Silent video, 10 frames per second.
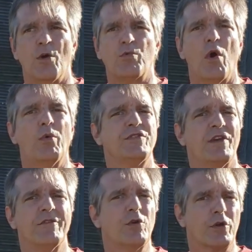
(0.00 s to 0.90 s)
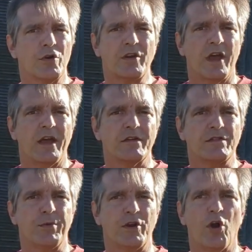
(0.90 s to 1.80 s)
Roe was never a good
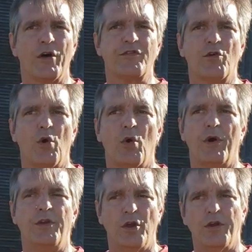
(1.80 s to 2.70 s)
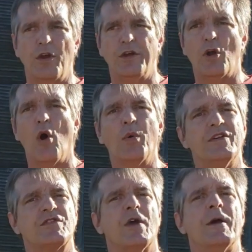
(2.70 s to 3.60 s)
case, but it
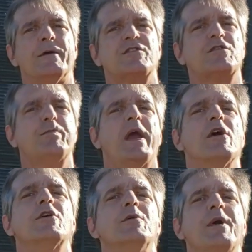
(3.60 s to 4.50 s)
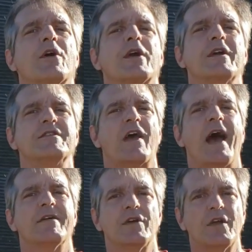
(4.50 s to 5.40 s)
always spared Americans
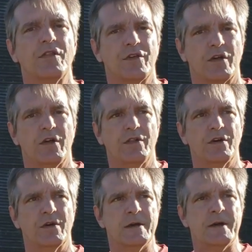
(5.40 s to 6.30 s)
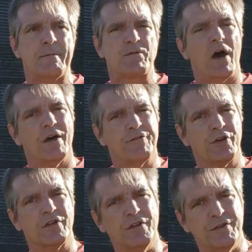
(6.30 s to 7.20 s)
having the
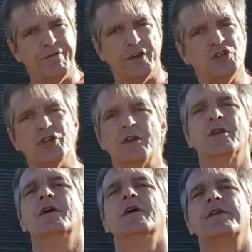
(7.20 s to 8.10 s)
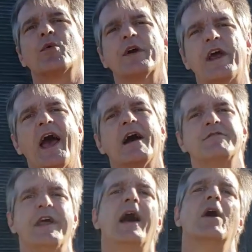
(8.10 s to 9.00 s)
conflict and division that we're going to
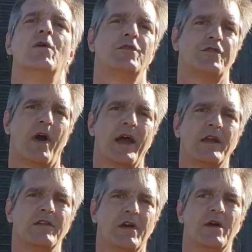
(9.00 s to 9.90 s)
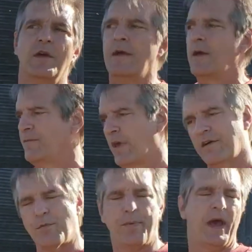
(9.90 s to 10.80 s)
have now, trying to
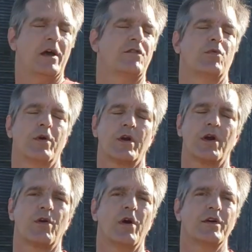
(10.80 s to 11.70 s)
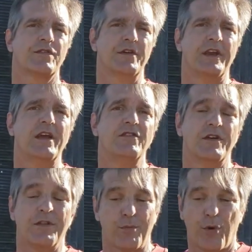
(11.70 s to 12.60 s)
have a patchwork across the
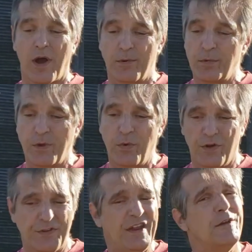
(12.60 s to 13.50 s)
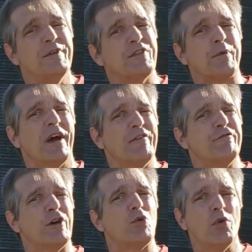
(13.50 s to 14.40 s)
nation. And there probably will need to be some kind of
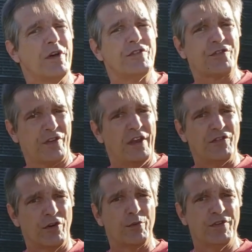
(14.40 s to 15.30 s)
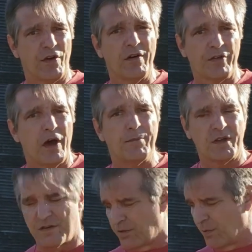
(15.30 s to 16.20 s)
federal legislation to resolve that,
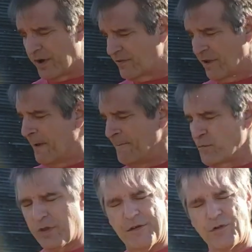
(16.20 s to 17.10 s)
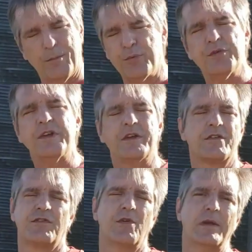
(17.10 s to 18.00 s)
because otherwise we'd have complete
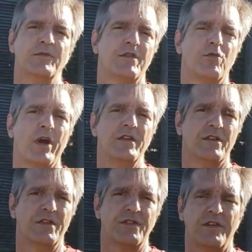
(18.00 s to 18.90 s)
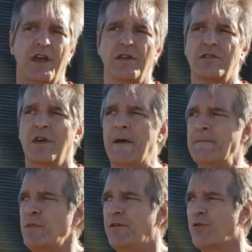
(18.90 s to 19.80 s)
extremes of rights in the states.
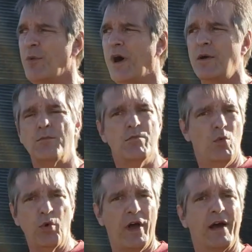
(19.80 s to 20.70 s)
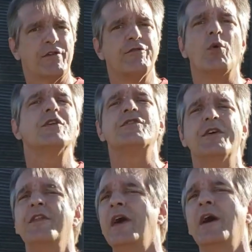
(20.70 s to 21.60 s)
And Vermont will have a voice
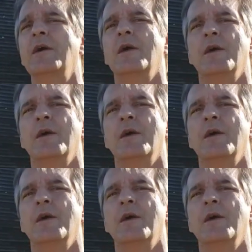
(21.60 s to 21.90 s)
in that.